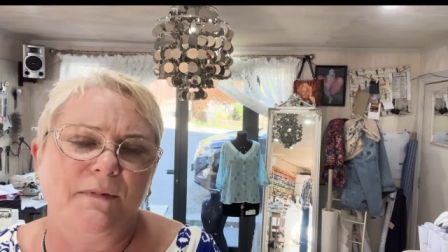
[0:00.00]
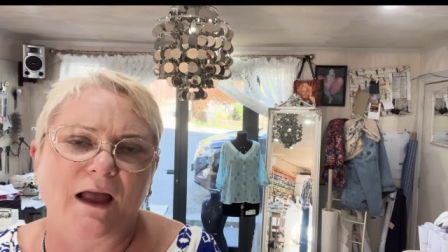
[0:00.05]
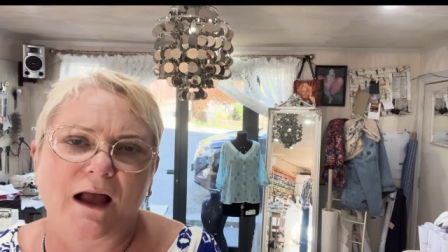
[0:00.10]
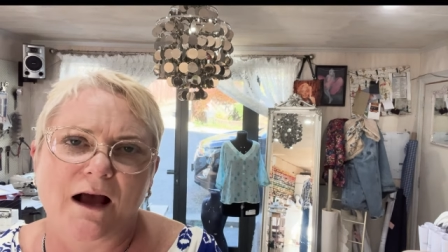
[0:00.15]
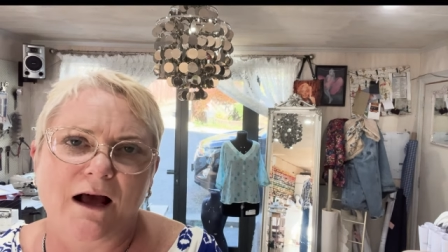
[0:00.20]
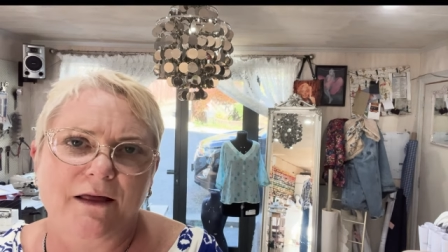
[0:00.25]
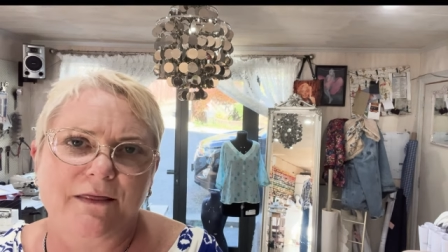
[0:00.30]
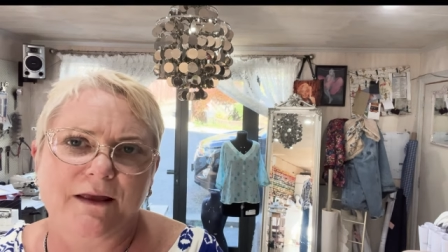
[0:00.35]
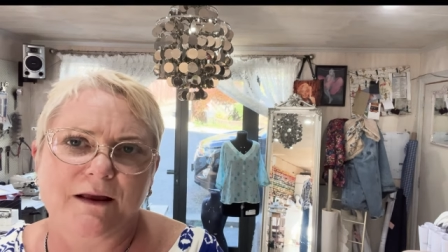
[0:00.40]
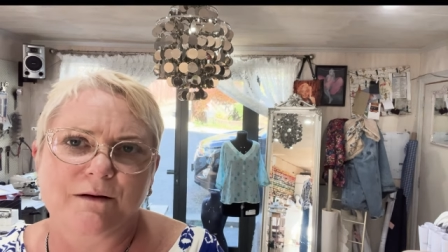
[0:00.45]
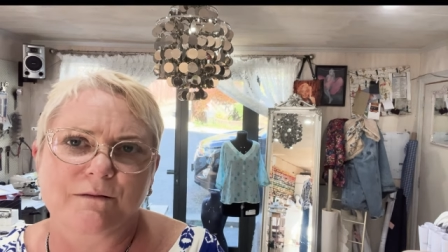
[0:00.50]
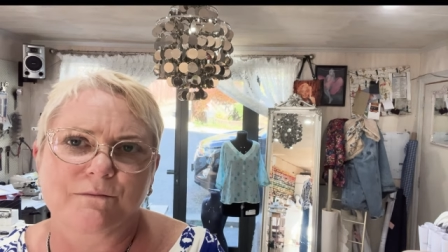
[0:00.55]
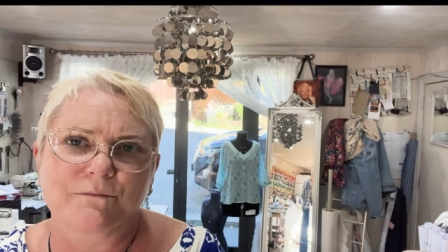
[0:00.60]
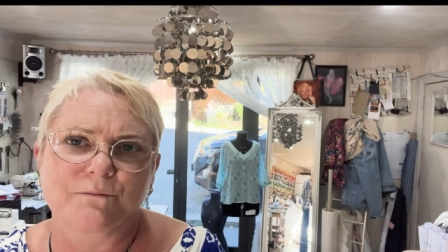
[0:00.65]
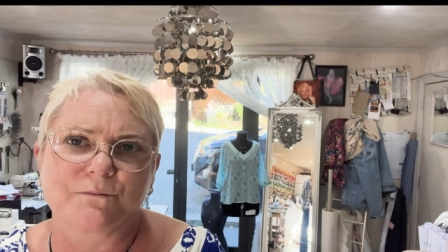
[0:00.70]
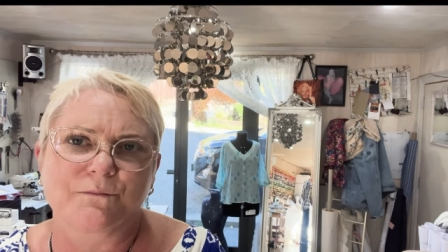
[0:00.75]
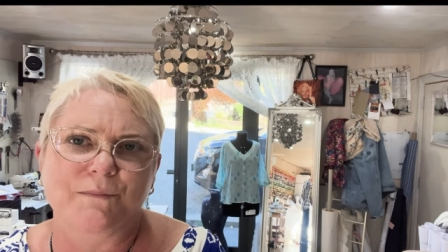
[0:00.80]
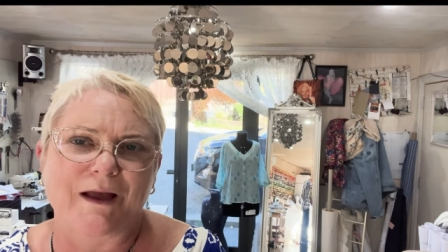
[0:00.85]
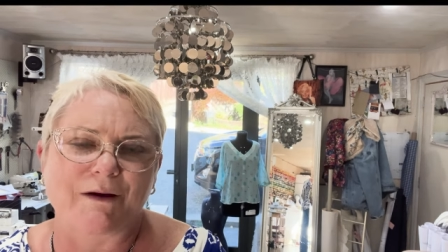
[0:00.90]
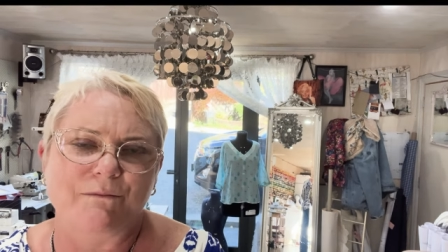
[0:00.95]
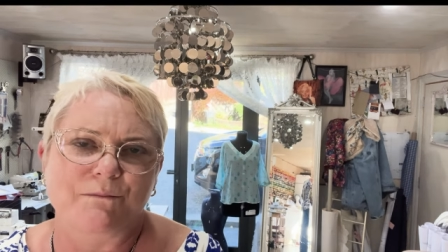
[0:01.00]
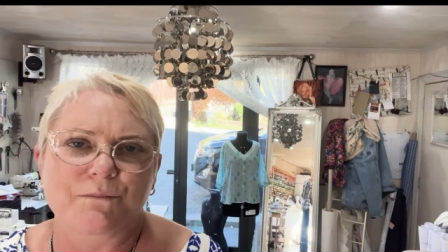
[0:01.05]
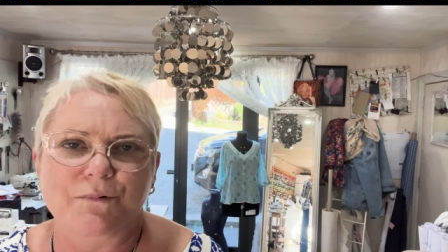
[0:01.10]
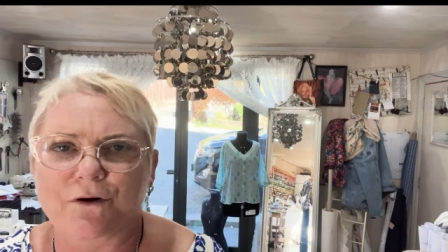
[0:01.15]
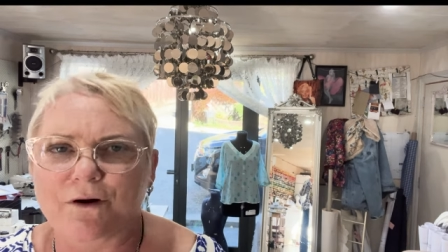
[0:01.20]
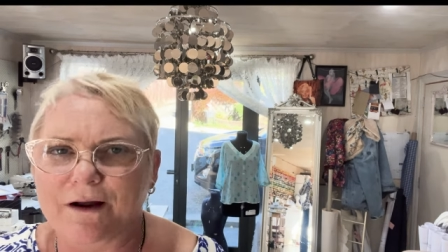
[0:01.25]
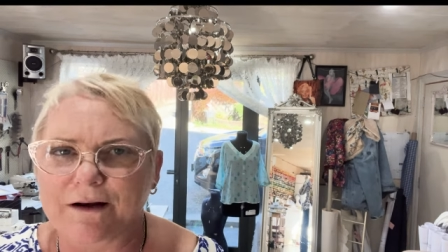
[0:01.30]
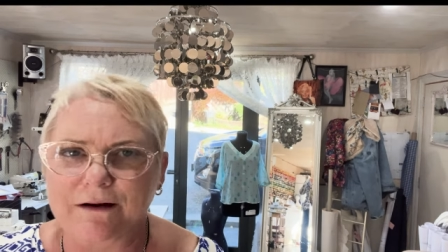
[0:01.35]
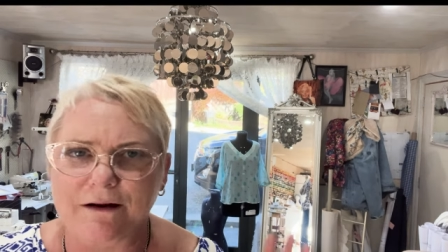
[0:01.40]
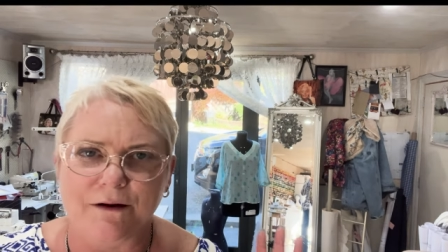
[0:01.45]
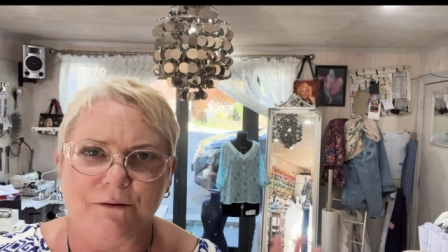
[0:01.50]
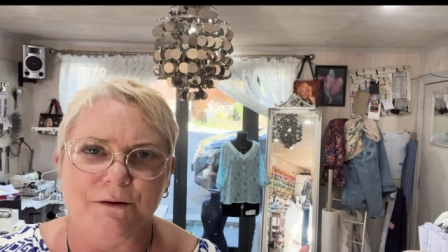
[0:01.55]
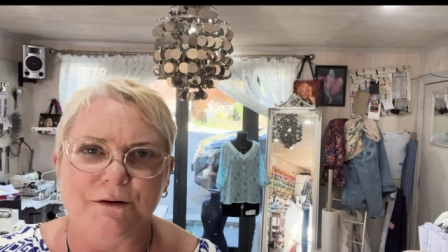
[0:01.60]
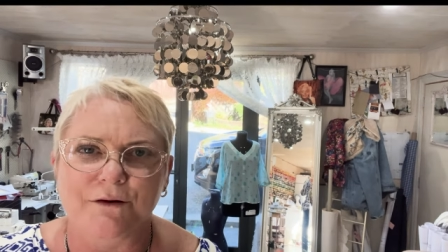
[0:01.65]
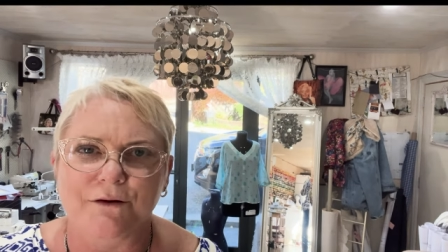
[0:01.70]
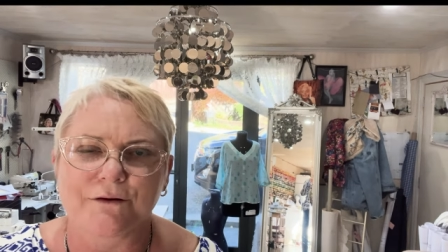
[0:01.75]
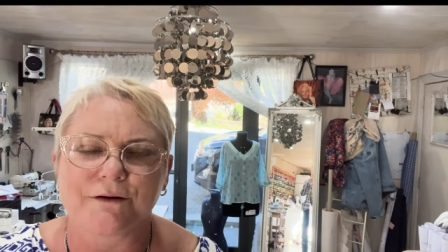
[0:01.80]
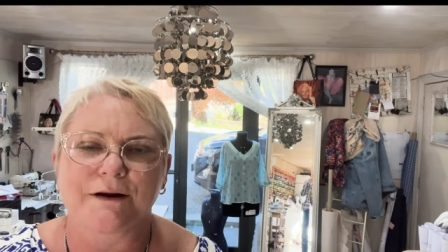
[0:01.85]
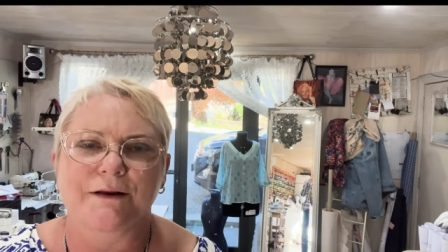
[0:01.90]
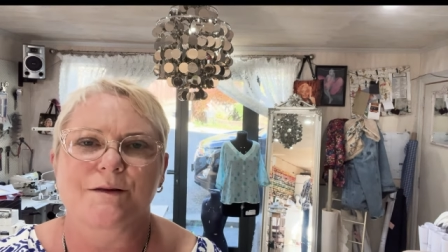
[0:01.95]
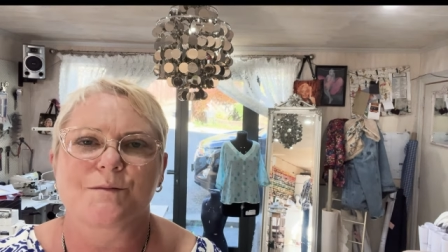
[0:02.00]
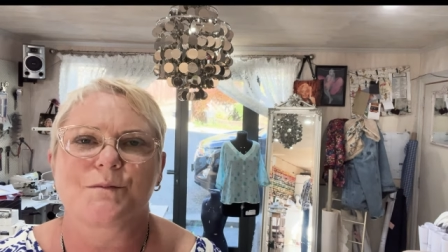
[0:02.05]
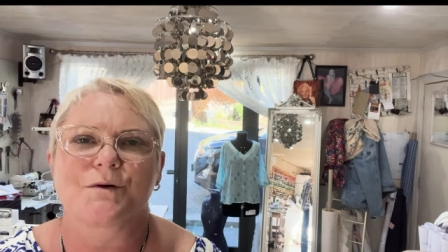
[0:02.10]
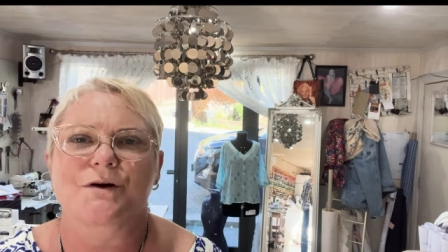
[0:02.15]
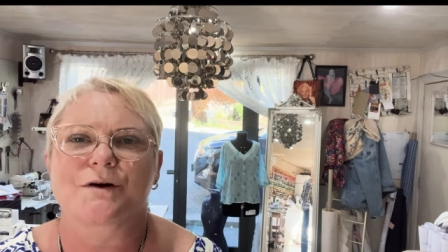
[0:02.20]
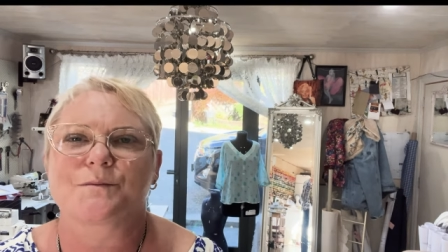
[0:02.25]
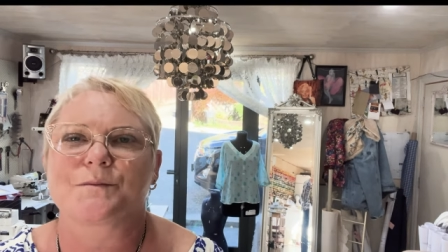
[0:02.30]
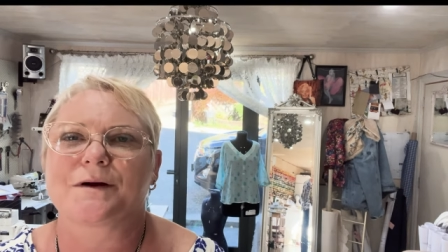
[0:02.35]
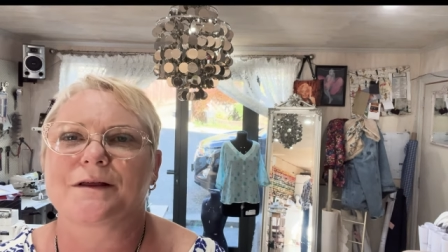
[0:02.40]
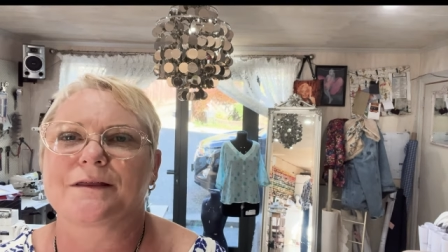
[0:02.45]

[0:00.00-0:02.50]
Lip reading: I think having bright going on down the bottom,